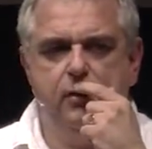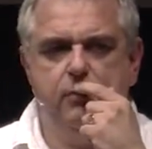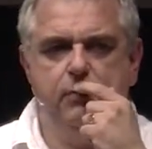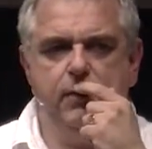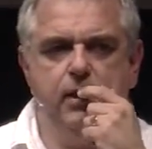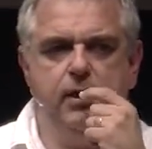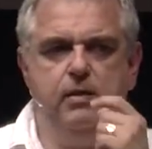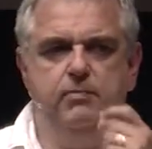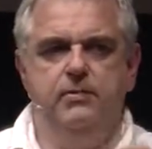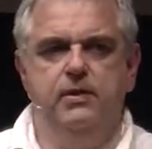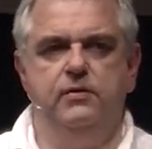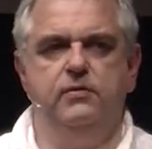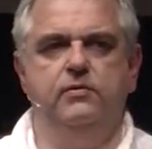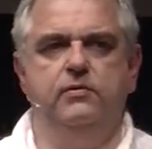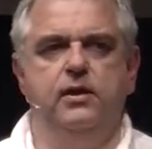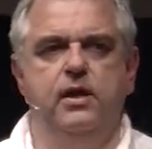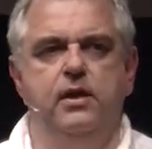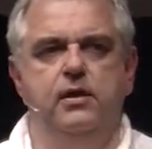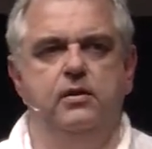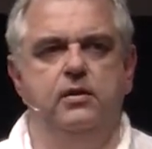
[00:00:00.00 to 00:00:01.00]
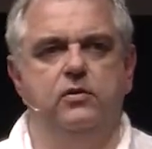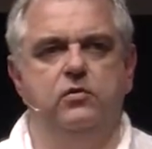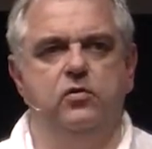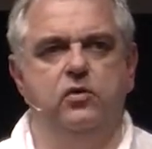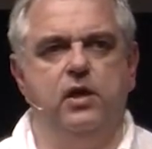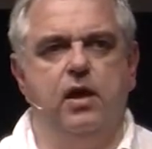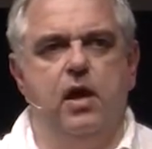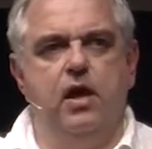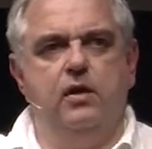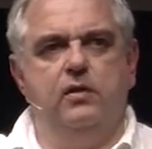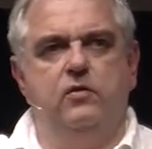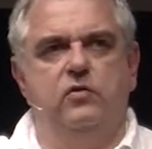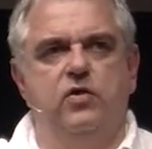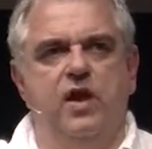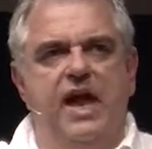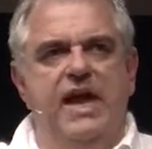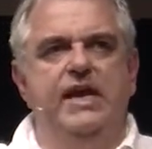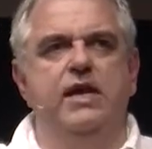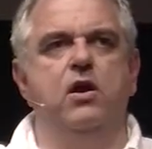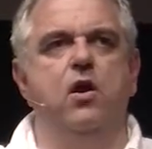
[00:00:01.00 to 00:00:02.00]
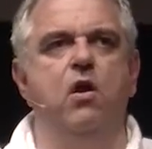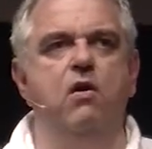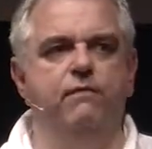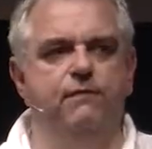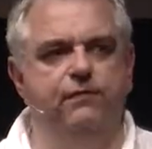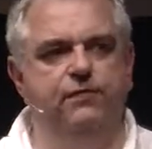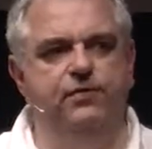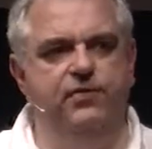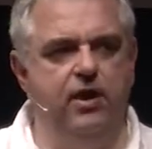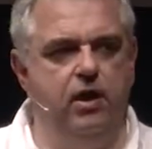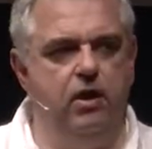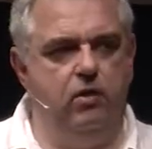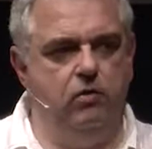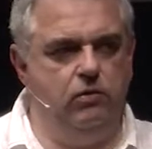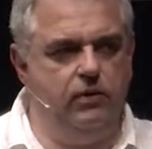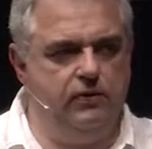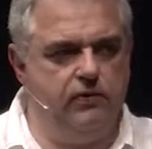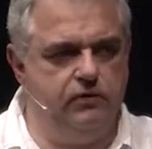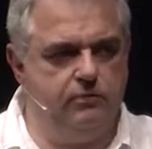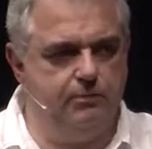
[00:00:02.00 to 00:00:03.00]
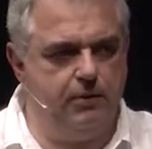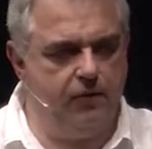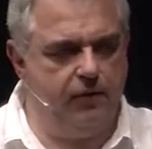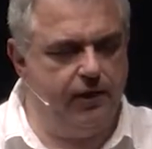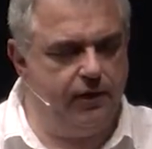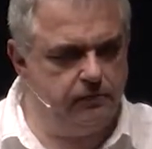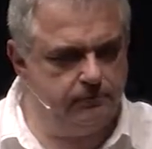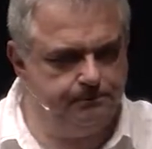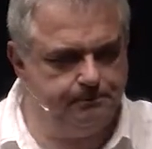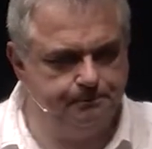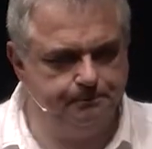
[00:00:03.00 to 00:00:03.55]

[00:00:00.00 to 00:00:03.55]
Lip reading: But let me say this. You can't take off the Holy Spirit.